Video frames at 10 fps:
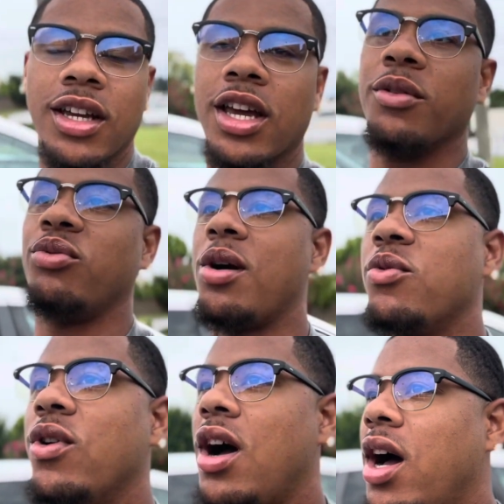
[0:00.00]
appointment
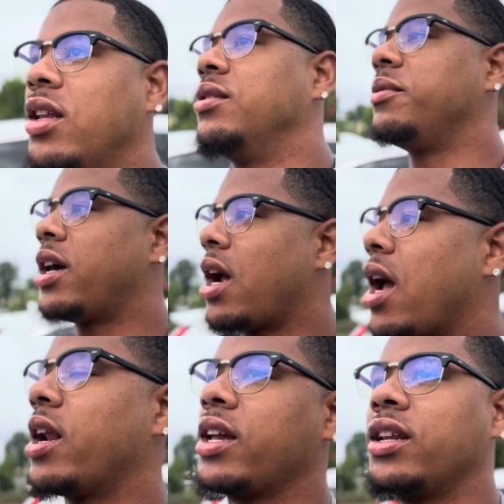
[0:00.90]
with Honda, man. I
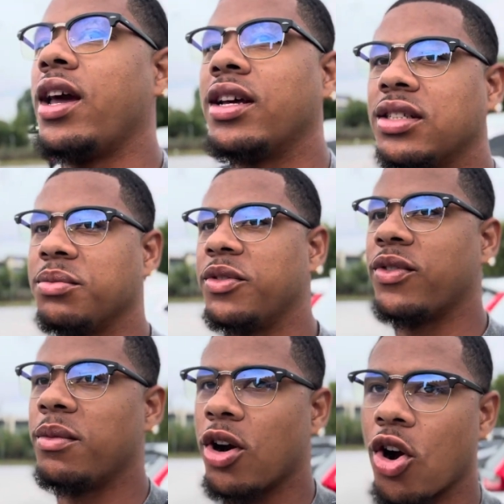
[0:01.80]
gotta get an estimate for
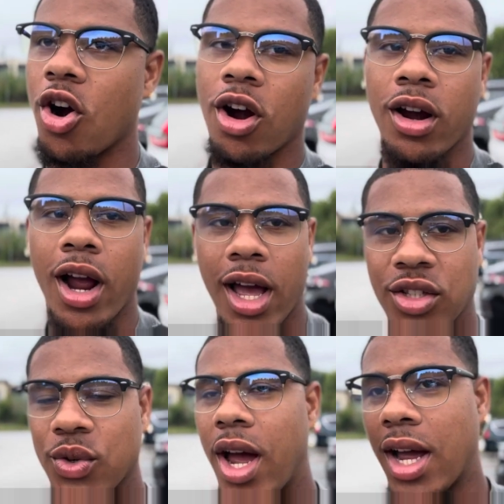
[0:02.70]
my car. I got
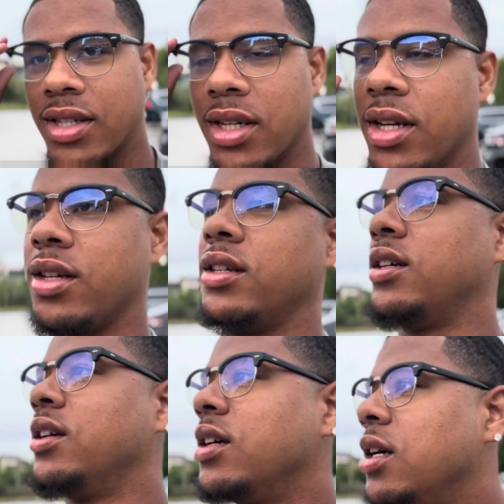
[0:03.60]
into an accident
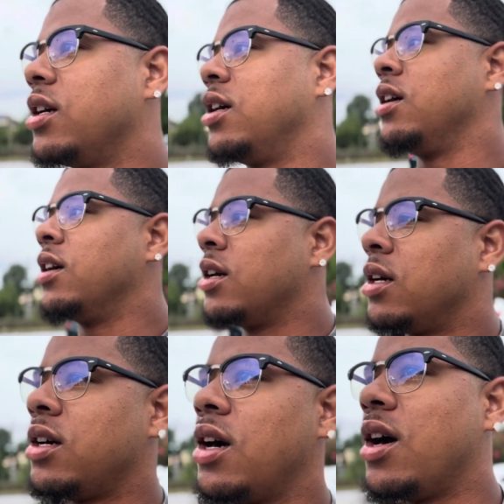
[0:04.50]

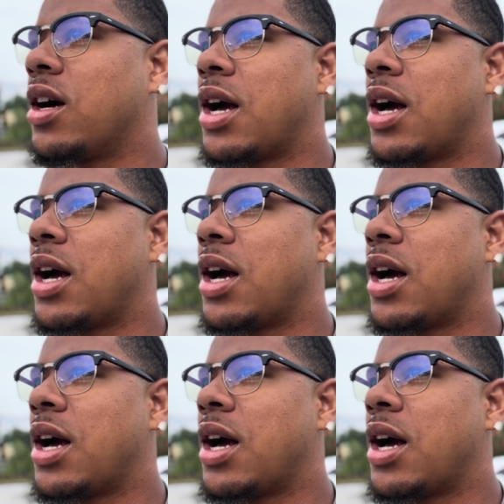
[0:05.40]
a